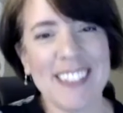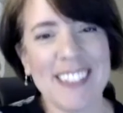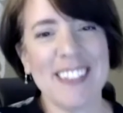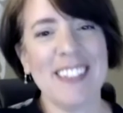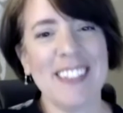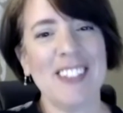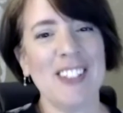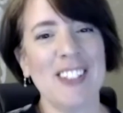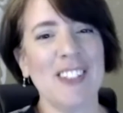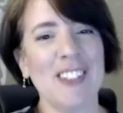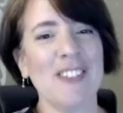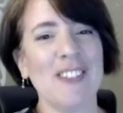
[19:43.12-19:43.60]

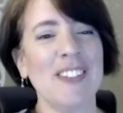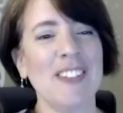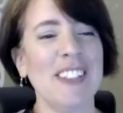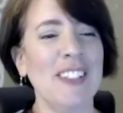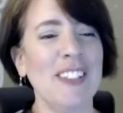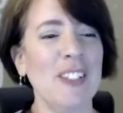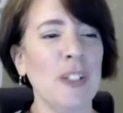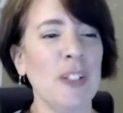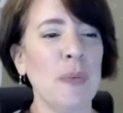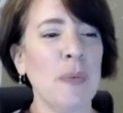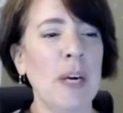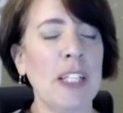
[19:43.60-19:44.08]
the
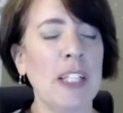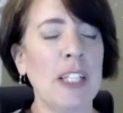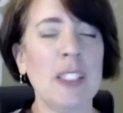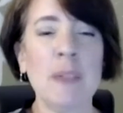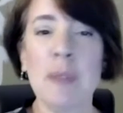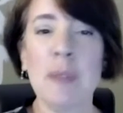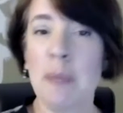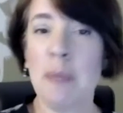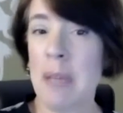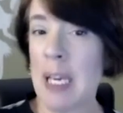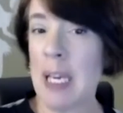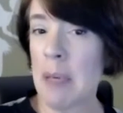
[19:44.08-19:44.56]
children you're watching,
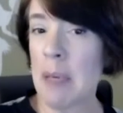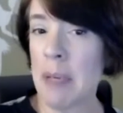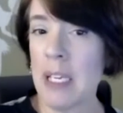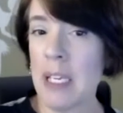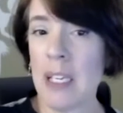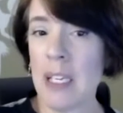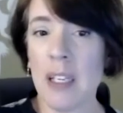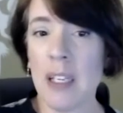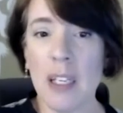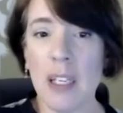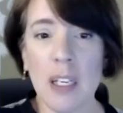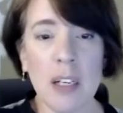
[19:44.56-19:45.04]
but
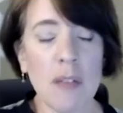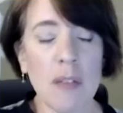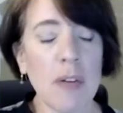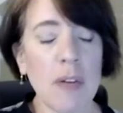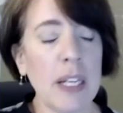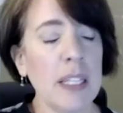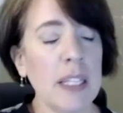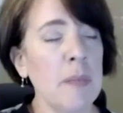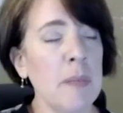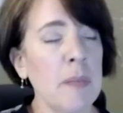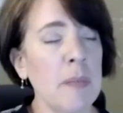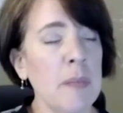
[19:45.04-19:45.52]
maybe,
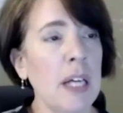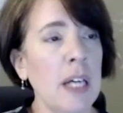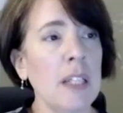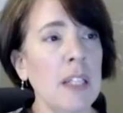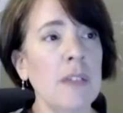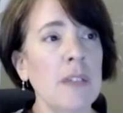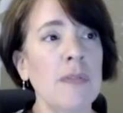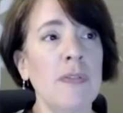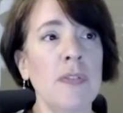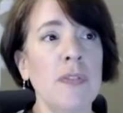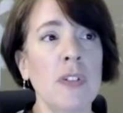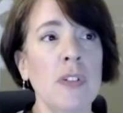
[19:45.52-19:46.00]
right, the amount
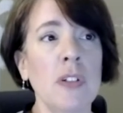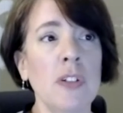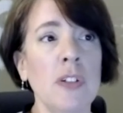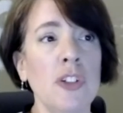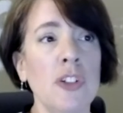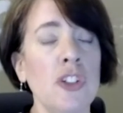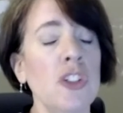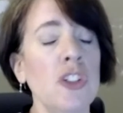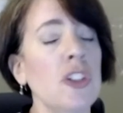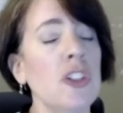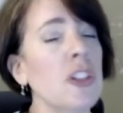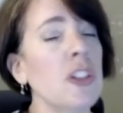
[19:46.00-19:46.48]
of
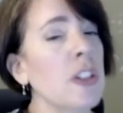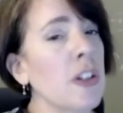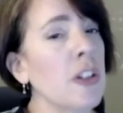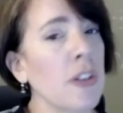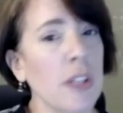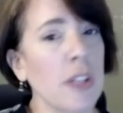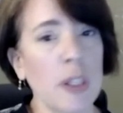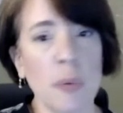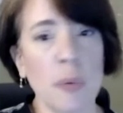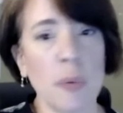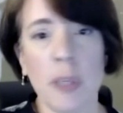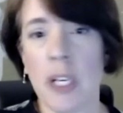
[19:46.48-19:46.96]

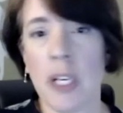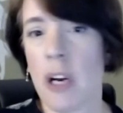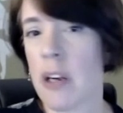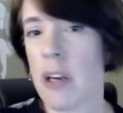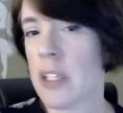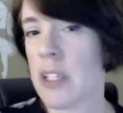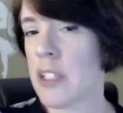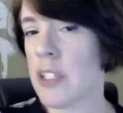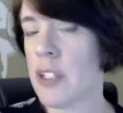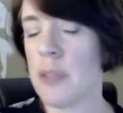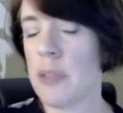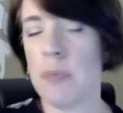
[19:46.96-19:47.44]
sugar that we are
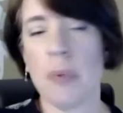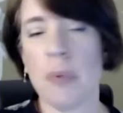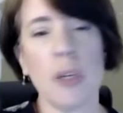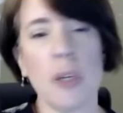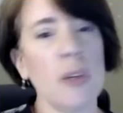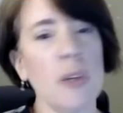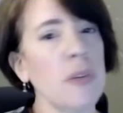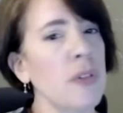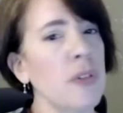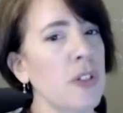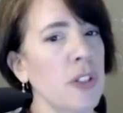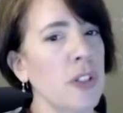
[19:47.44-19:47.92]

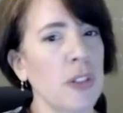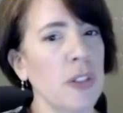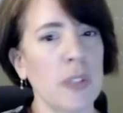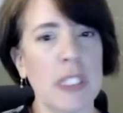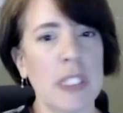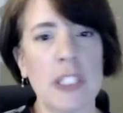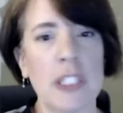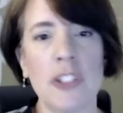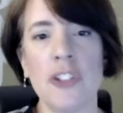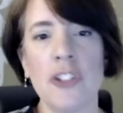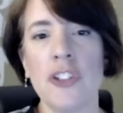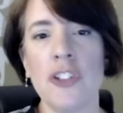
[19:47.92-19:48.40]
exposed to
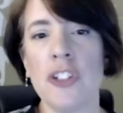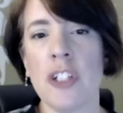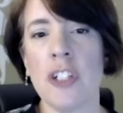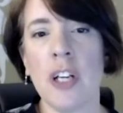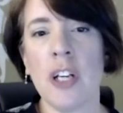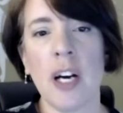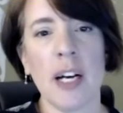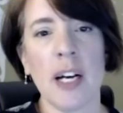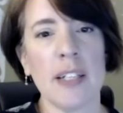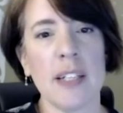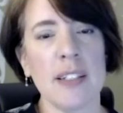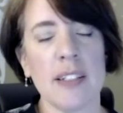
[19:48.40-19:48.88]
is
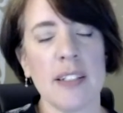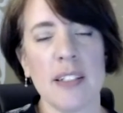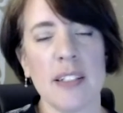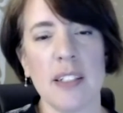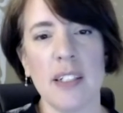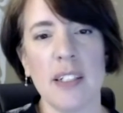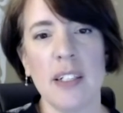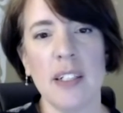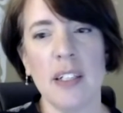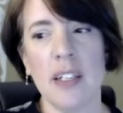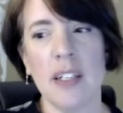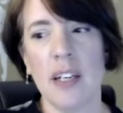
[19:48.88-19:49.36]
just
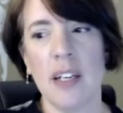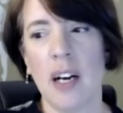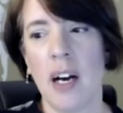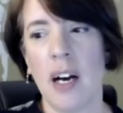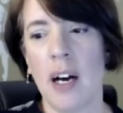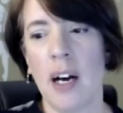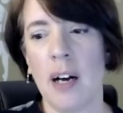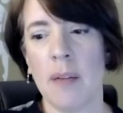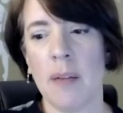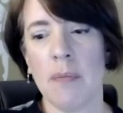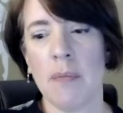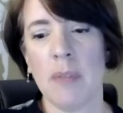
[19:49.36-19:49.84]

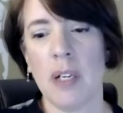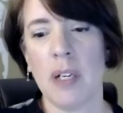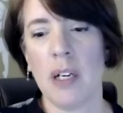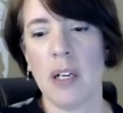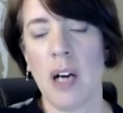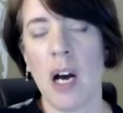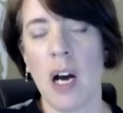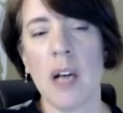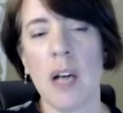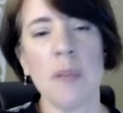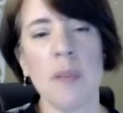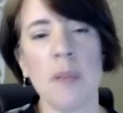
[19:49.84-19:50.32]

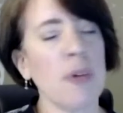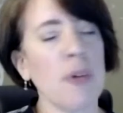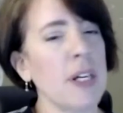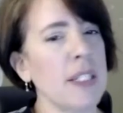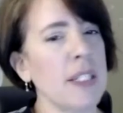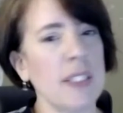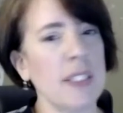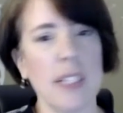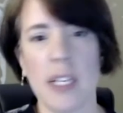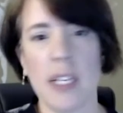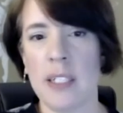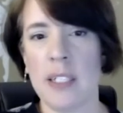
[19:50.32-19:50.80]

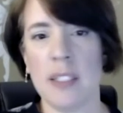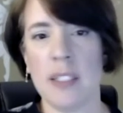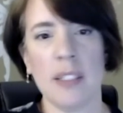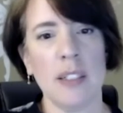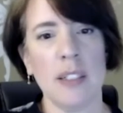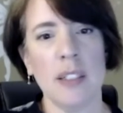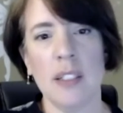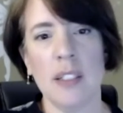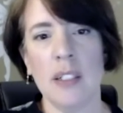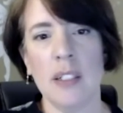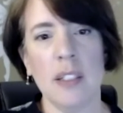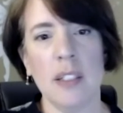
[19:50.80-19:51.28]
unprecedented.
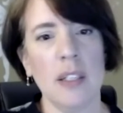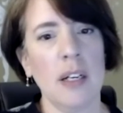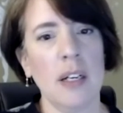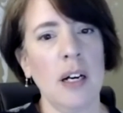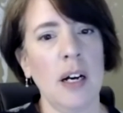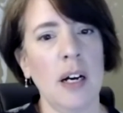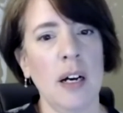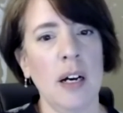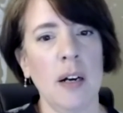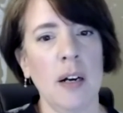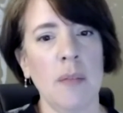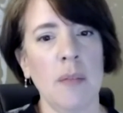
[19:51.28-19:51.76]

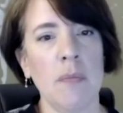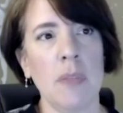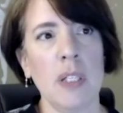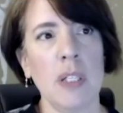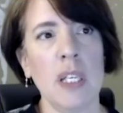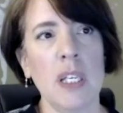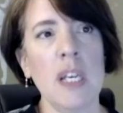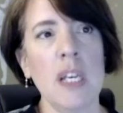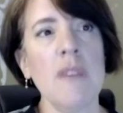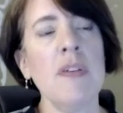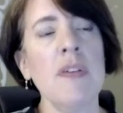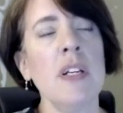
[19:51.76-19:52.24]

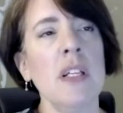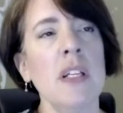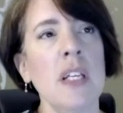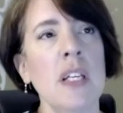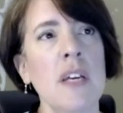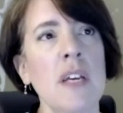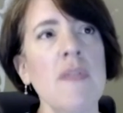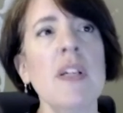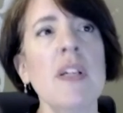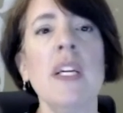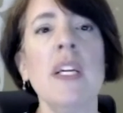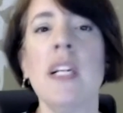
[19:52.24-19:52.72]
Even
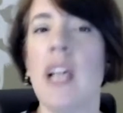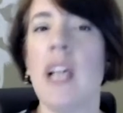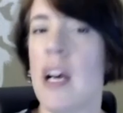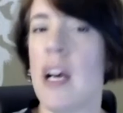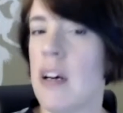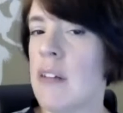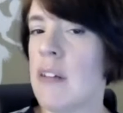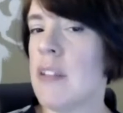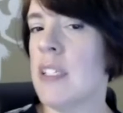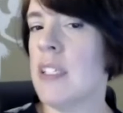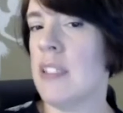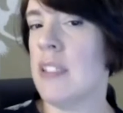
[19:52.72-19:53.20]
in a
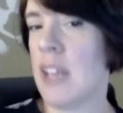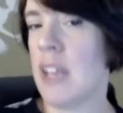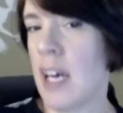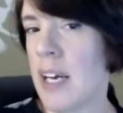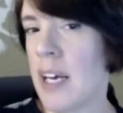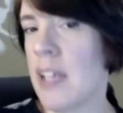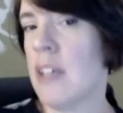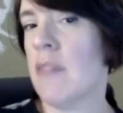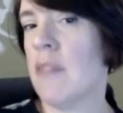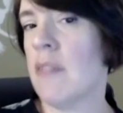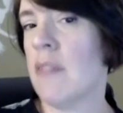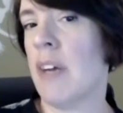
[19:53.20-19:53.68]
healthy
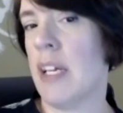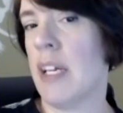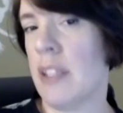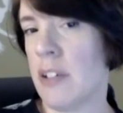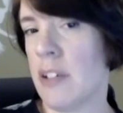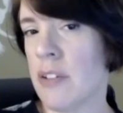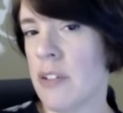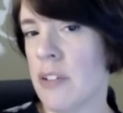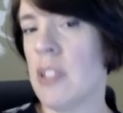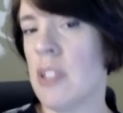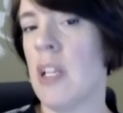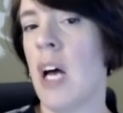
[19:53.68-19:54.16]
diet, right,
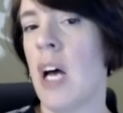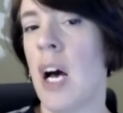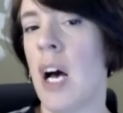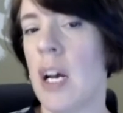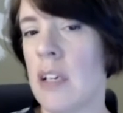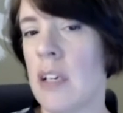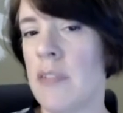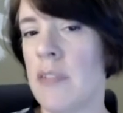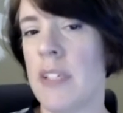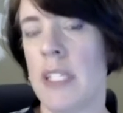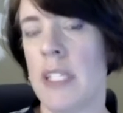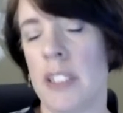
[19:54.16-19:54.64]
there's a
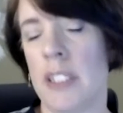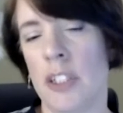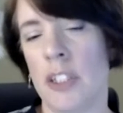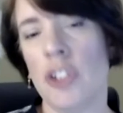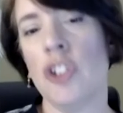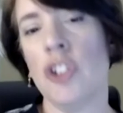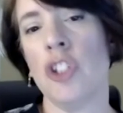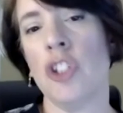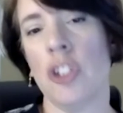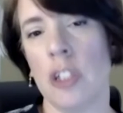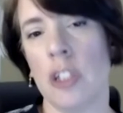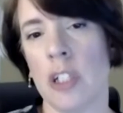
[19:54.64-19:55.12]
lot of hidden
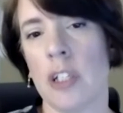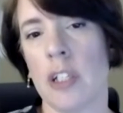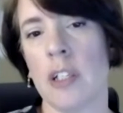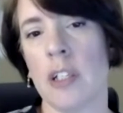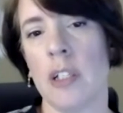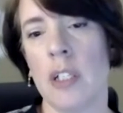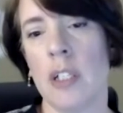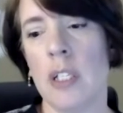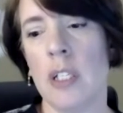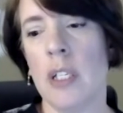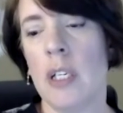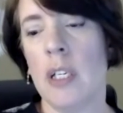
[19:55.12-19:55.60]
sugar.
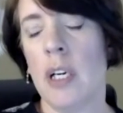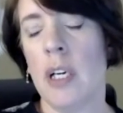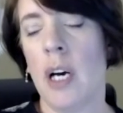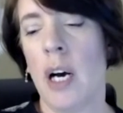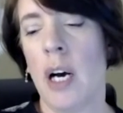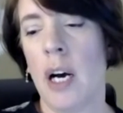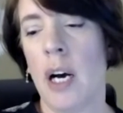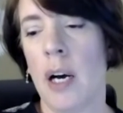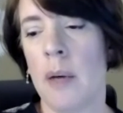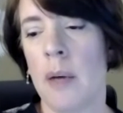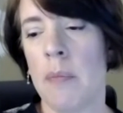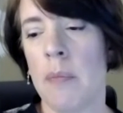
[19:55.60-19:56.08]

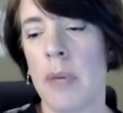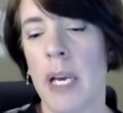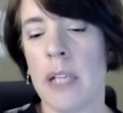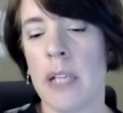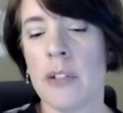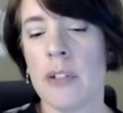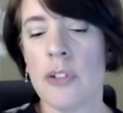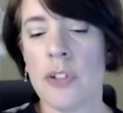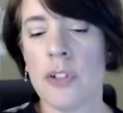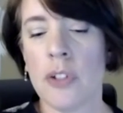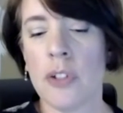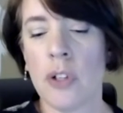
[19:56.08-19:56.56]

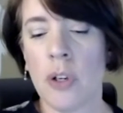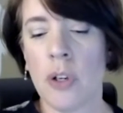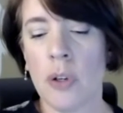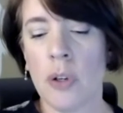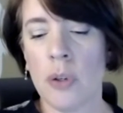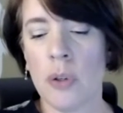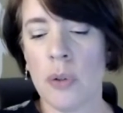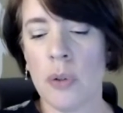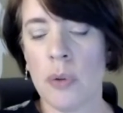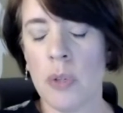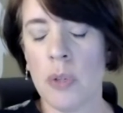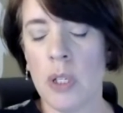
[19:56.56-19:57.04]
And
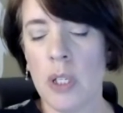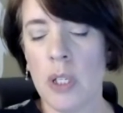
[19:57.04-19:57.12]
so